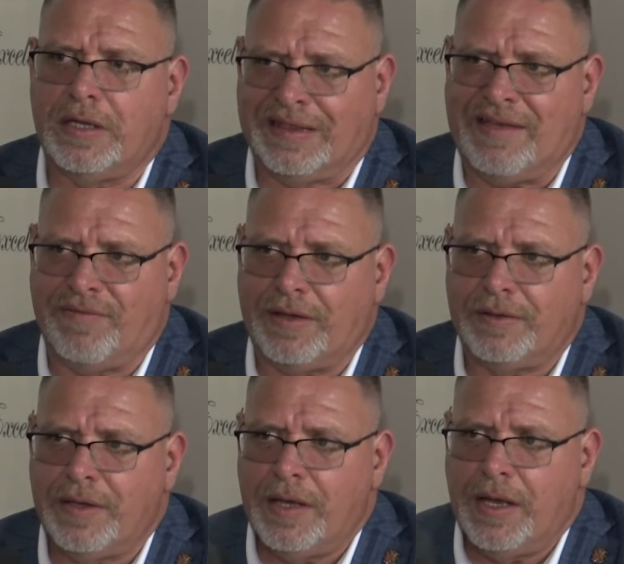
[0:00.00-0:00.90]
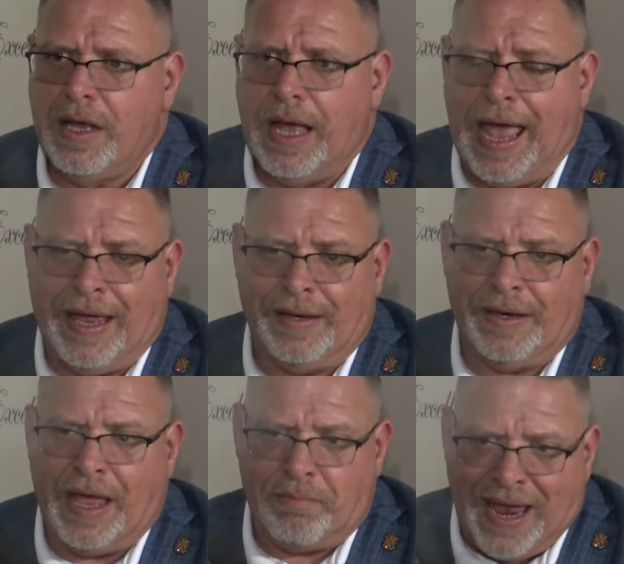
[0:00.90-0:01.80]
leaving. And
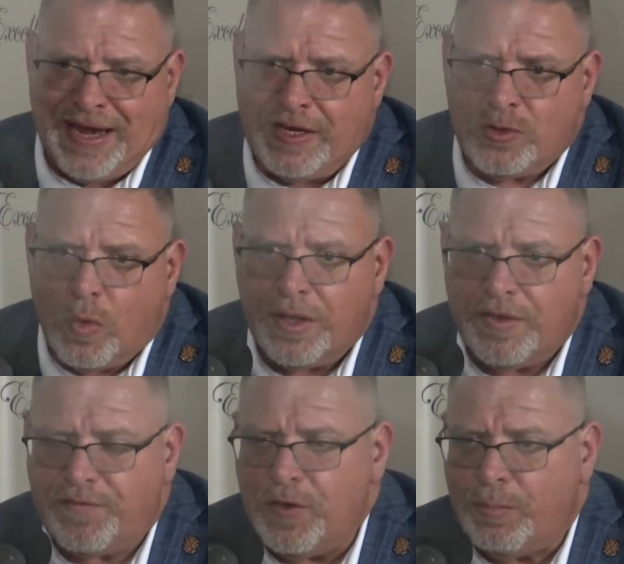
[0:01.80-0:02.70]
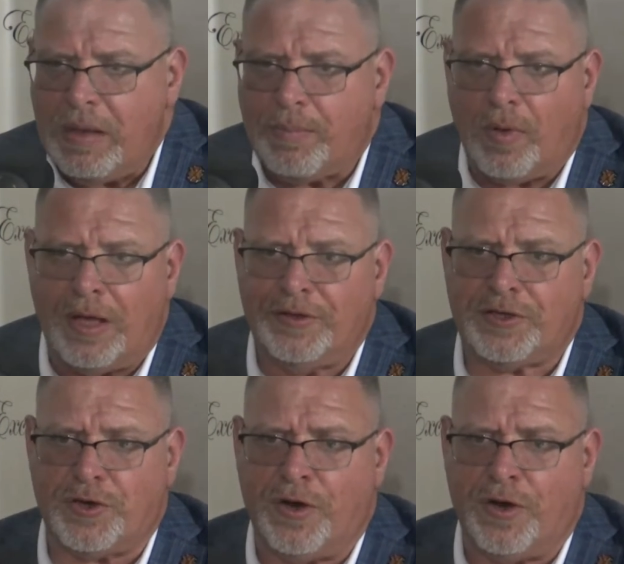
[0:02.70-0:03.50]
and Manny's one of the few people on this